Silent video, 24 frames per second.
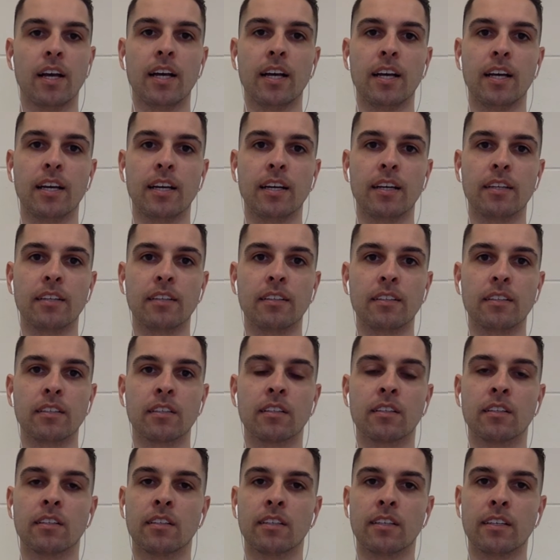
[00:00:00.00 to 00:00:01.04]
And
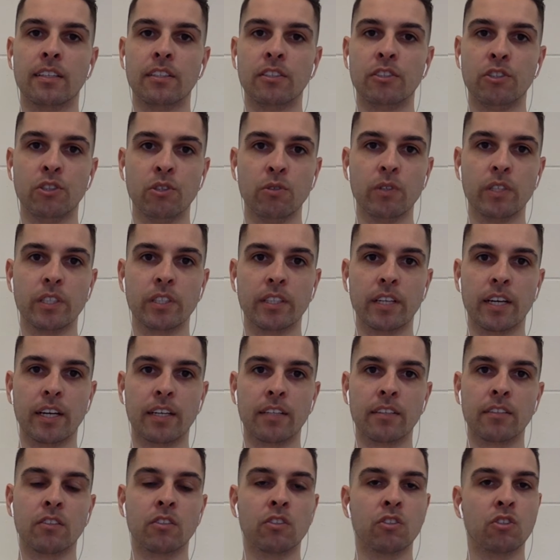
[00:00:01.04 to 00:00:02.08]
in doing
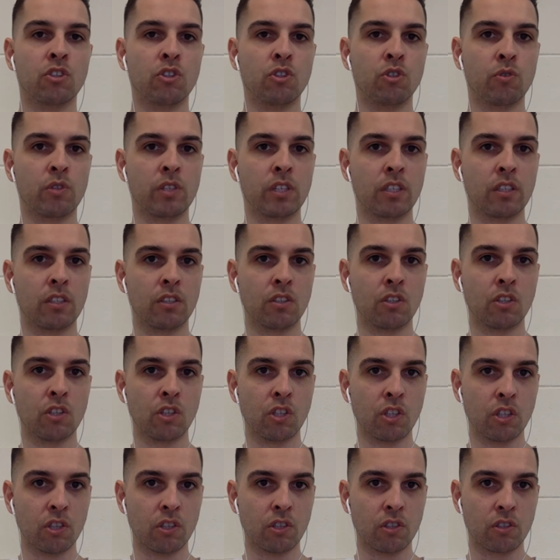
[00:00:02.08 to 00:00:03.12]
that, you can
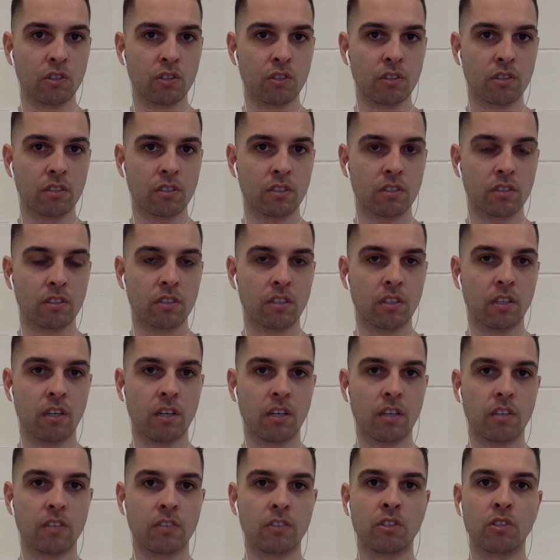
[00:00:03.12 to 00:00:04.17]
learn,
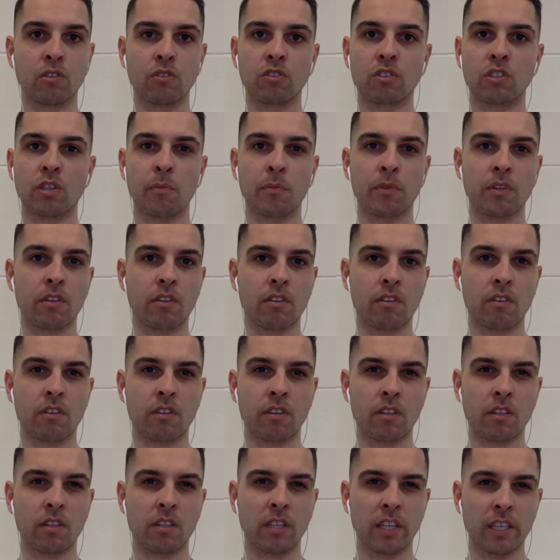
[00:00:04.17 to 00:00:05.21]
uh, you know, some of the,
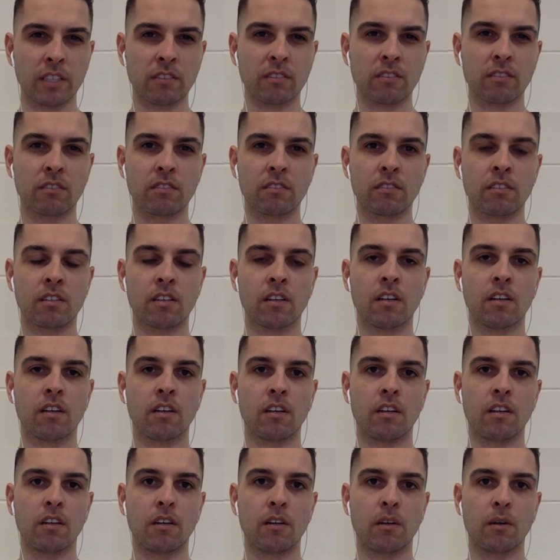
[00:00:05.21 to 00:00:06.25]
the lessons
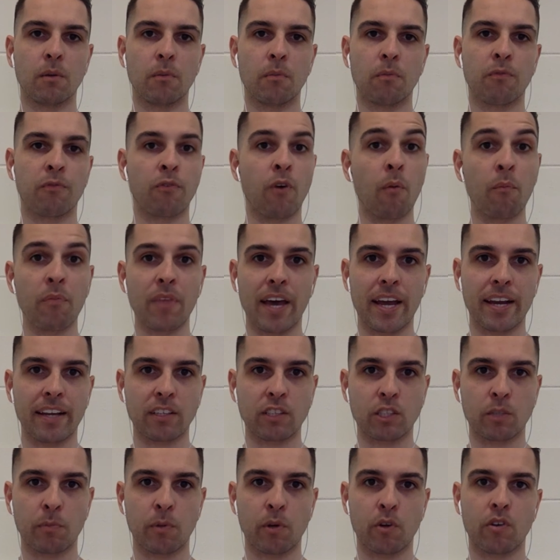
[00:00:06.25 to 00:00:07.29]
uh, from that
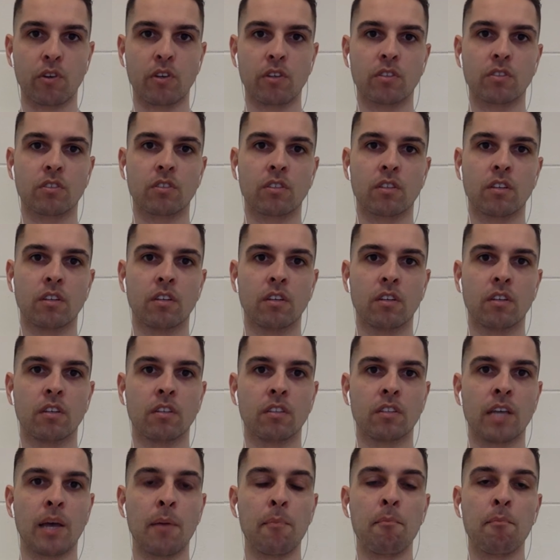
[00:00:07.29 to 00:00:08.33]
experience
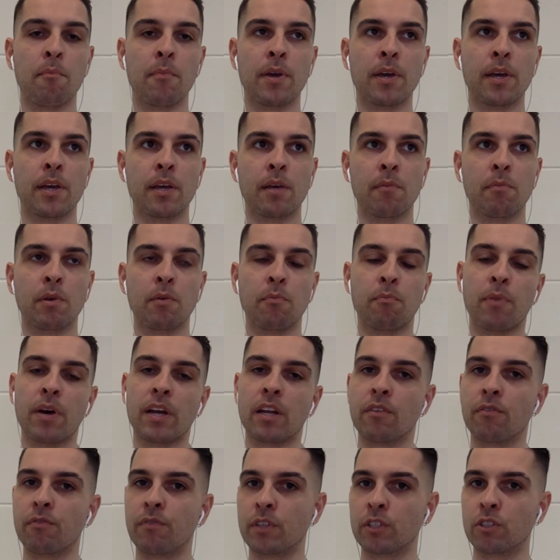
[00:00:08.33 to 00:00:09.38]
that may be
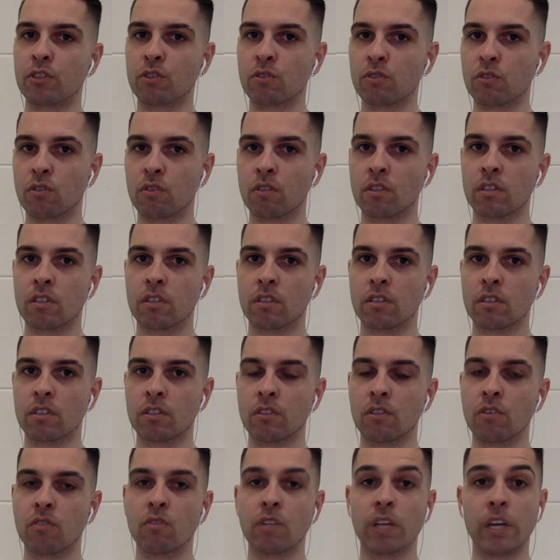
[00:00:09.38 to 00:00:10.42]
beneficial,
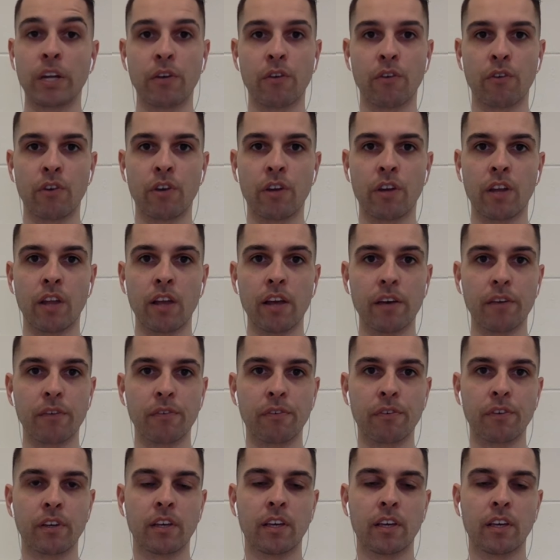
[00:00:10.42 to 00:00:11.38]
you know, later in life.